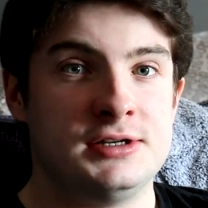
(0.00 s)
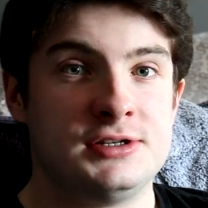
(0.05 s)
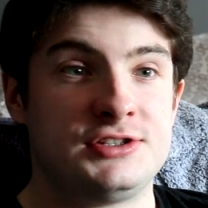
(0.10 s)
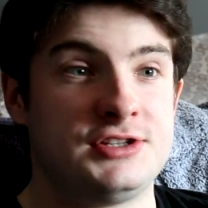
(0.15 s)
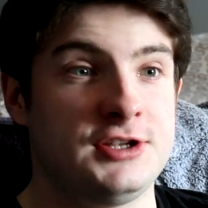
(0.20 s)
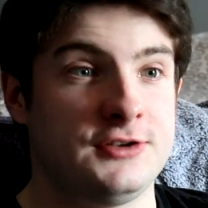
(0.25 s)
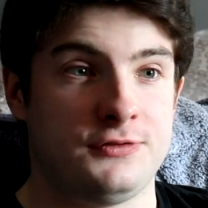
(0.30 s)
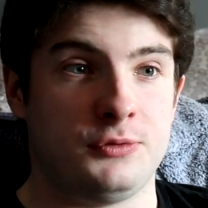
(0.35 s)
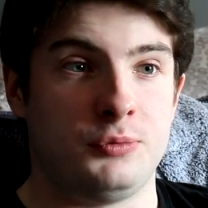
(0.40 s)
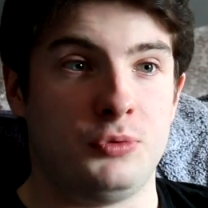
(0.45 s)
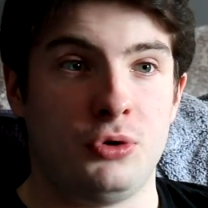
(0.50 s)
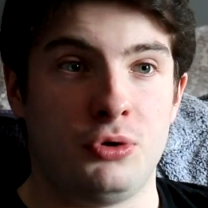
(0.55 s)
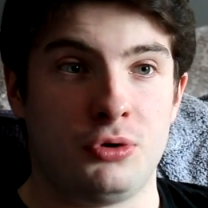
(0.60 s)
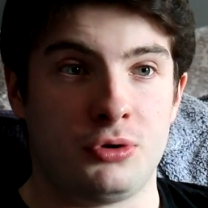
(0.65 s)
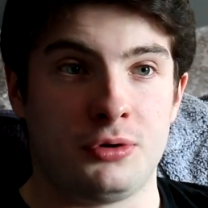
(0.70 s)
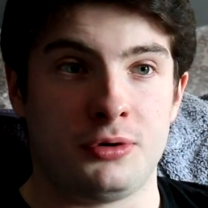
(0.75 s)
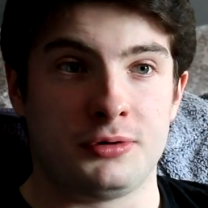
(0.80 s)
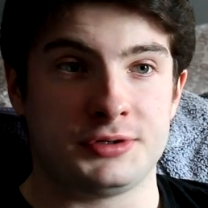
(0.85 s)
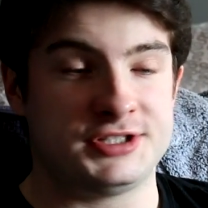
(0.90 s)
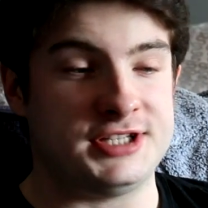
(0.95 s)
Civil
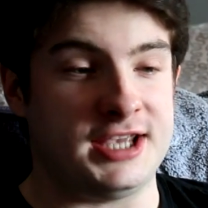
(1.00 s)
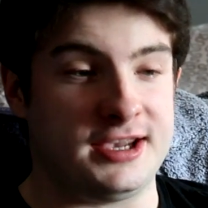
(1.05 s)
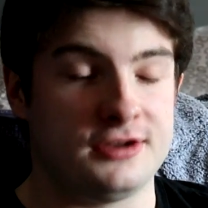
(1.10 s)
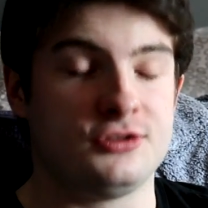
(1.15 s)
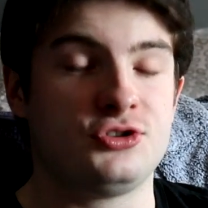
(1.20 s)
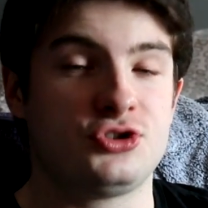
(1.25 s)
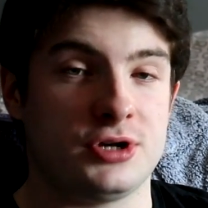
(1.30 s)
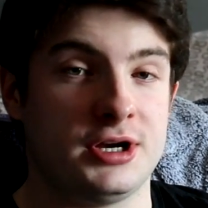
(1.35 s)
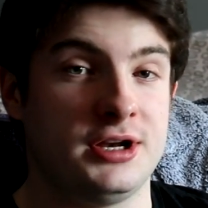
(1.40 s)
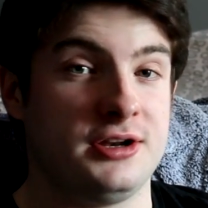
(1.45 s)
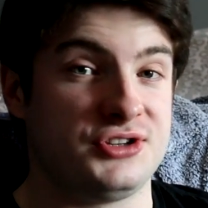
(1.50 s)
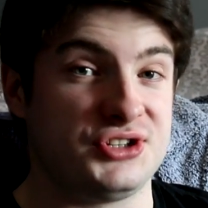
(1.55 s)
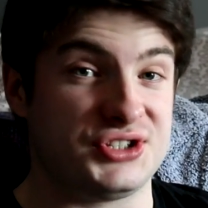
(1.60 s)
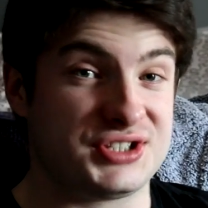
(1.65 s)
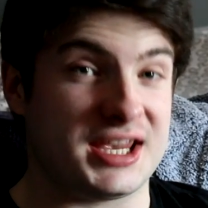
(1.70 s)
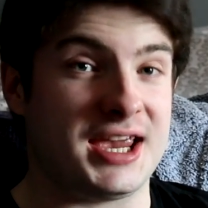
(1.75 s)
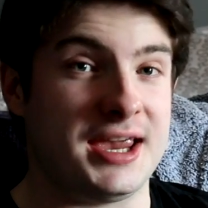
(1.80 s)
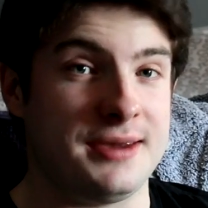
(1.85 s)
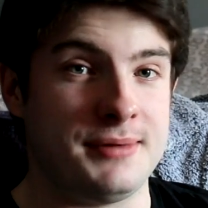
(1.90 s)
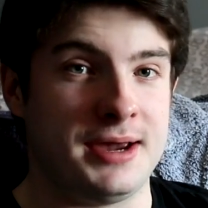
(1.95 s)
War second trailer
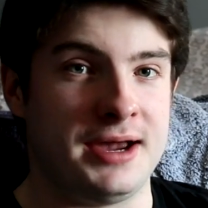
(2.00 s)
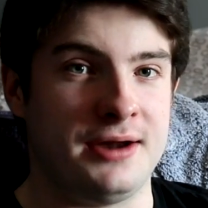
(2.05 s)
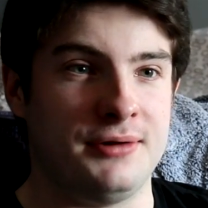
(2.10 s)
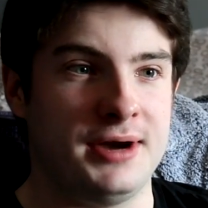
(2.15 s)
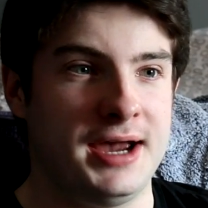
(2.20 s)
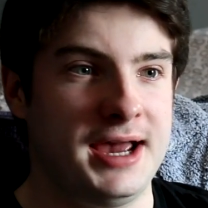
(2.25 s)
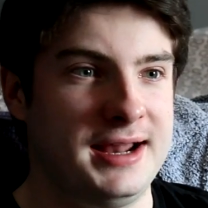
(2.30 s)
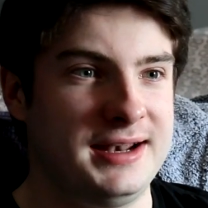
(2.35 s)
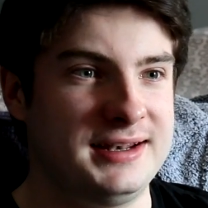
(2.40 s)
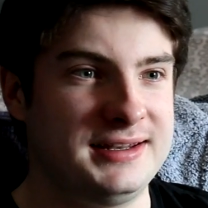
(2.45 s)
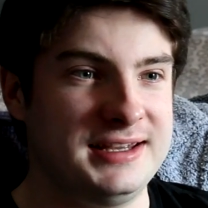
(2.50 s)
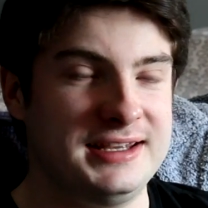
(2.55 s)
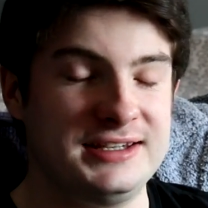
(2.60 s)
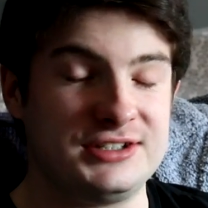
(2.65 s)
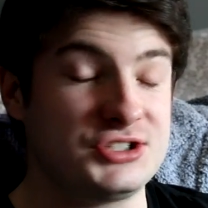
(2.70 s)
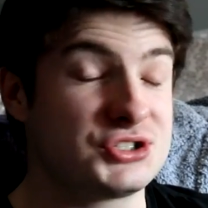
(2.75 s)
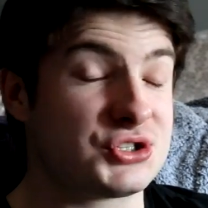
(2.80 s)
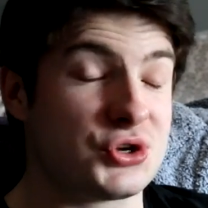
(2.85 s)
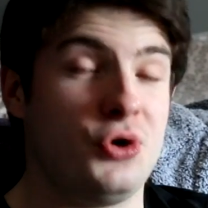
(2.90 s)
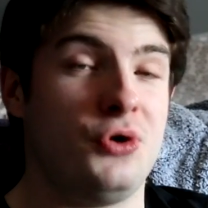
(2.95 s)
just came out, and
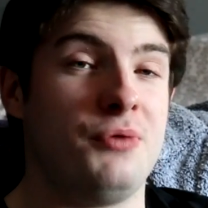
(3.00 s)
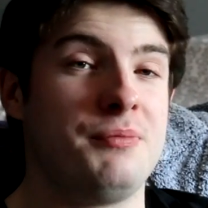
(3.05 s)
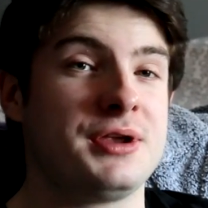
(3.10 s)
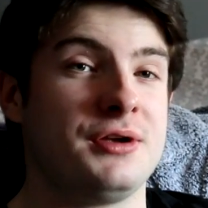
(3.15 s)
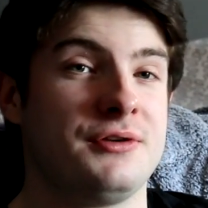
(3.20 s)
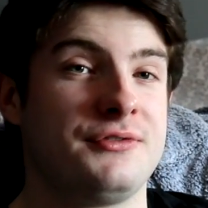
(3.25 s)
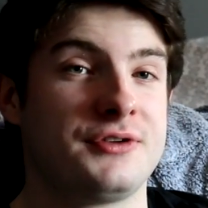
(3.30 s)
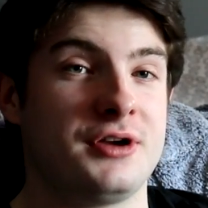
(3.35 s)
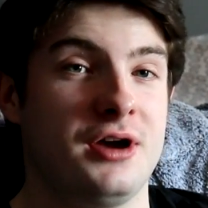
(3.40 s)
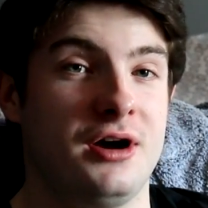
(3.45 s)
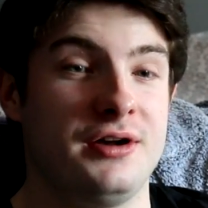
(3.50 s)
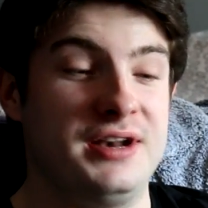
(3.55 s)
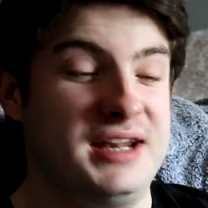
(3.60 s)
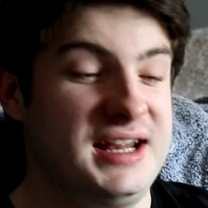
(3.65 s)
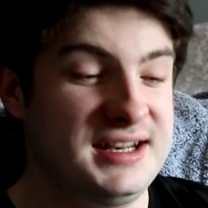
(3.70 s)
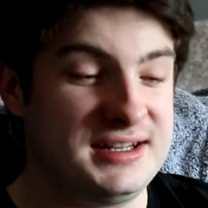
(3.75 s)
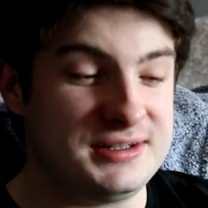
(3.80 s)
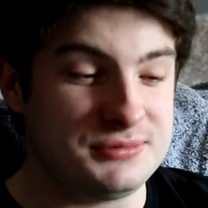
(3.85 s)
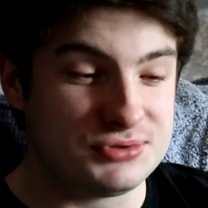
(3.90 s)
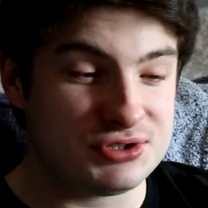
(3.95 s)
it just caught me off guard,
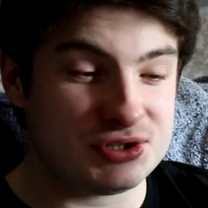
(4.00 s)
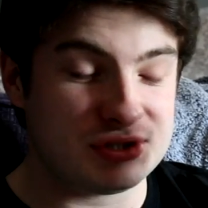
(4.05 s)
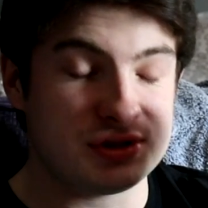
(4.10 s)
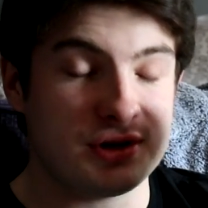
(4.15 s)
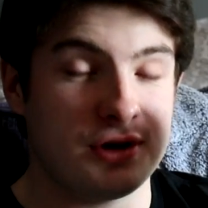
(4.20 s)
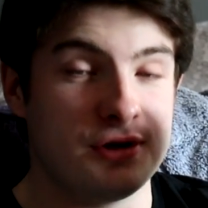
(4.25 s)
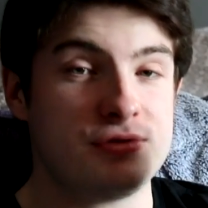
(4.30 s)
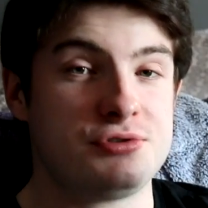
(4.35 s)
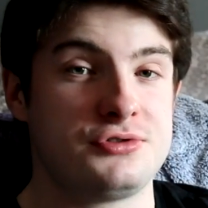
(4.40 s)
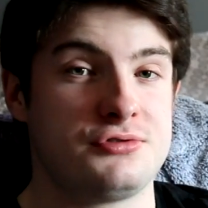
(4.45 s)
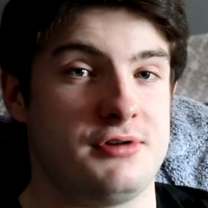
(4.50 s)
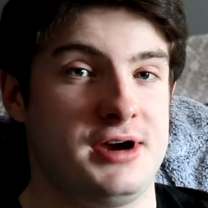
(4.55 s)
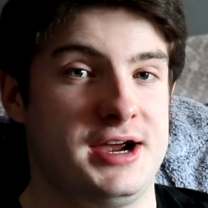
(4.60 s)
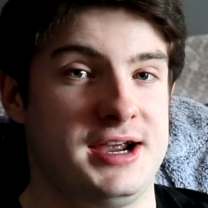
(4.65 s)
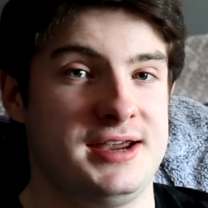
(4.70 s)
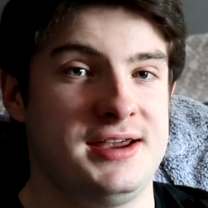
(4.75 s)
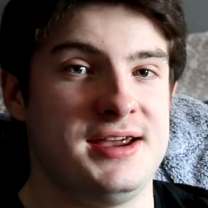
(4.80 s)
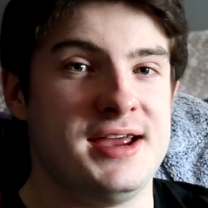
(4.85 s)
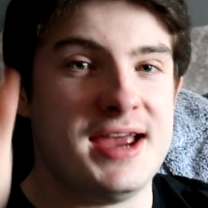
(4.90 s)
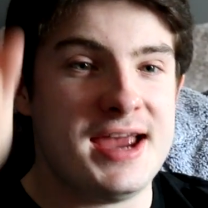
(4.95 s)
and it was so
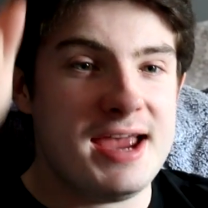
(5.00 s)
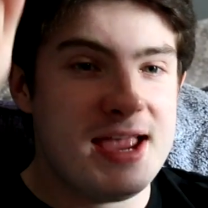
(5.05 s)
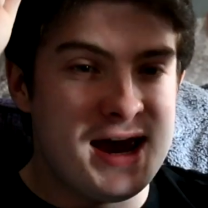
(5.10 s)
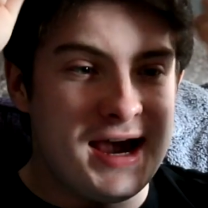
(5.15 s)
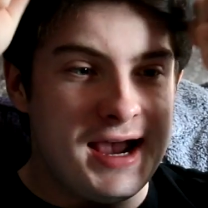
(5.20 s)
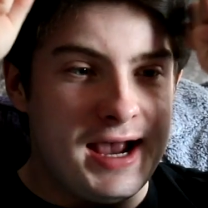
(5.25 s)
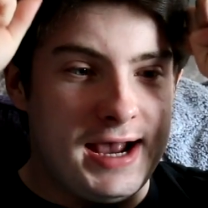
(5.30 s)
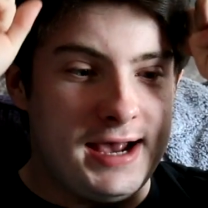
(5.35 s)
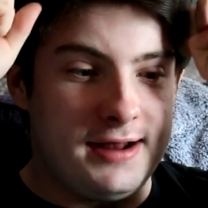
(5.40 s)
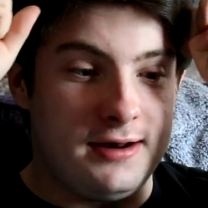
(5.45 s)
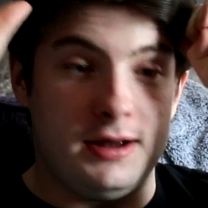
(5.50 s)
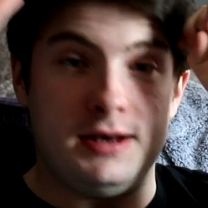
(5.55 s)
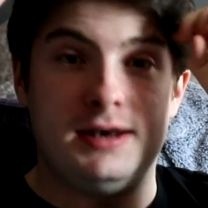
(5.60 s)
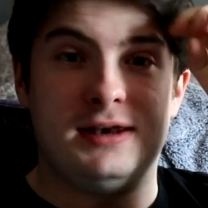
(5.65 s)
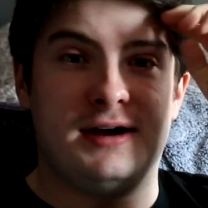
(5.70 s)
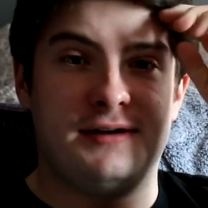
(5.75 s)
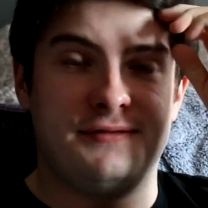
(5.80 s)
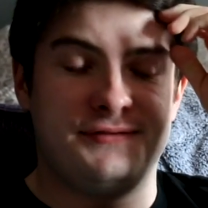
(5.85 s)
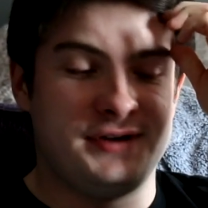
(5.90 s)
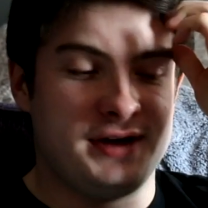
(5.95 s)
great and I
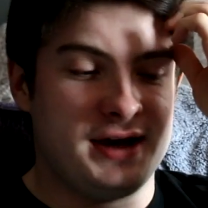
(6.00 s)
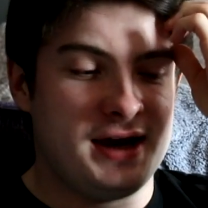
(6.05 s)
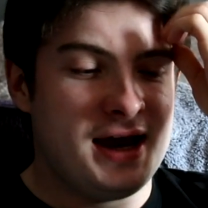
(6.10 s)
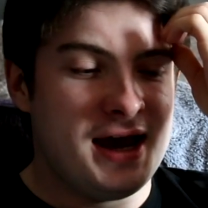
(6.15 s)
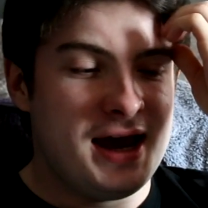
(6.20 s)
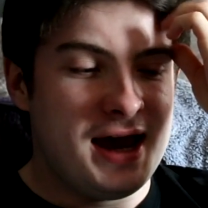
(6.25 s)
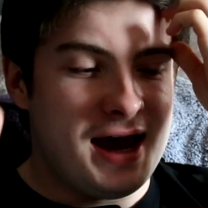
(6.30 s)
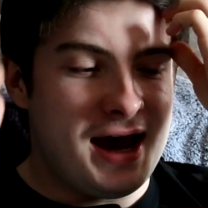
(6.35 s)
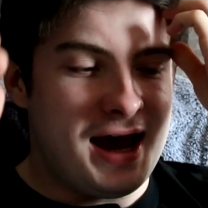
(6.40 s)
loved it.